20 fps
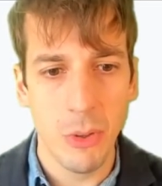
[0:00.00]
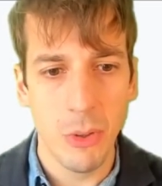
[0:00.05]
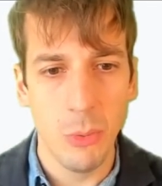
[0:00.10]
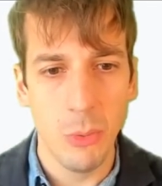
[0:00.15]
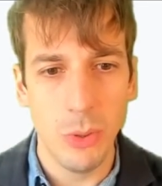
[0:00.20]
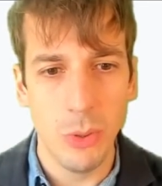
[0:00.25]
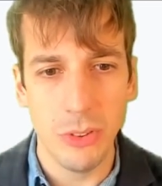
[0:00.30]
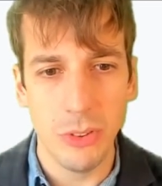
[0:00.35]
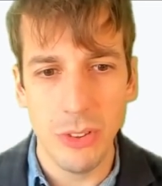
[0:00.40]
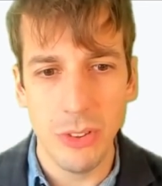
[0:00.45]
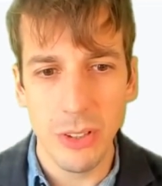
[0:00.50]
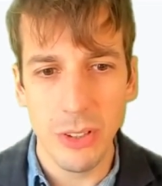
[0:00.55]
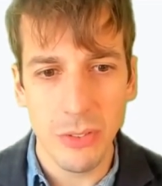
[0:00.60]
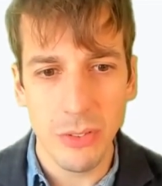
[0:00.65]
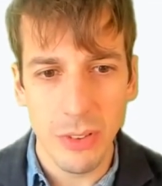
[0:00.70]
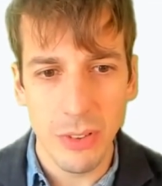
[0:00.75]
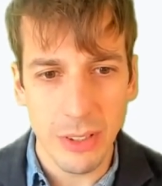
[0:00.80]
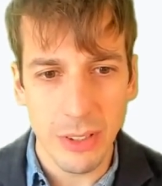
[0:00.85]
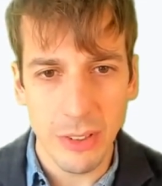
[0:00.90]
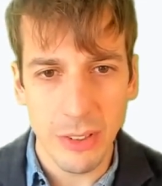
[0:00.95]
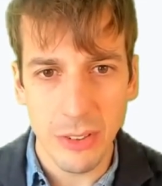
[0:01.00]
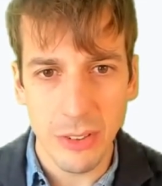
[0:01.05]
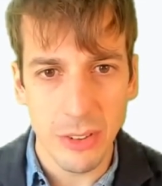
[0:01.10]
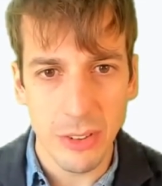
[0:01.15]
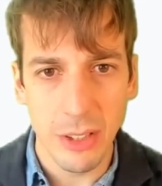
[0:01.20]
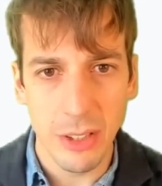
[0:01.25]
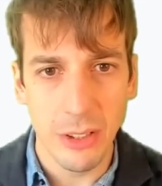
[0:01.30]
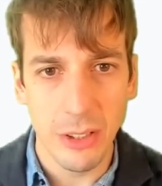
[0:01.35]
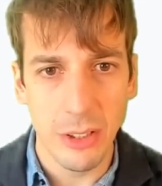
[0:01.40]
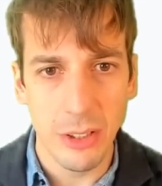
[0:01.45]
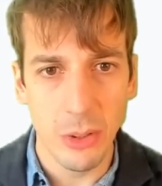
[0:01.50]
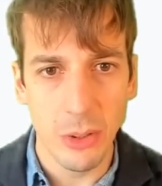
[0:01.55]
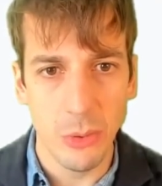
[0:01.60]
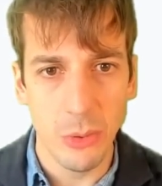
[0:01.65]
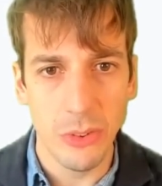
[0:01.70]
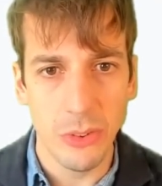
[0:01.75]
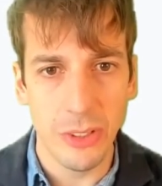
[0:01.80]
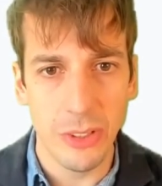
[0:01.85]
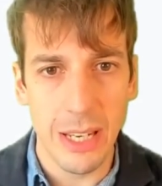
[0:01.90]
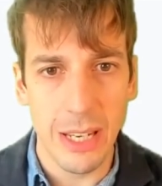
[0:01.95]
We suggest fixes that are known
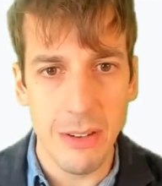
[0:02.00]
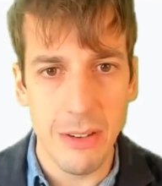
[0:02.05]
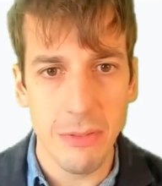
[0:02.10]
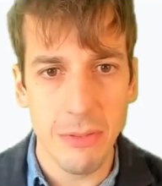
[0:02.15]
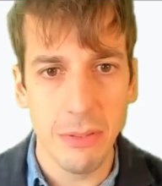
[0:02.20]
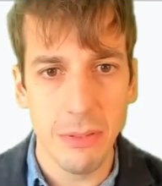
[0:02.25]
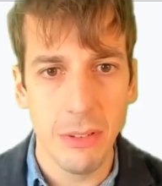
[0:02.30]
safe.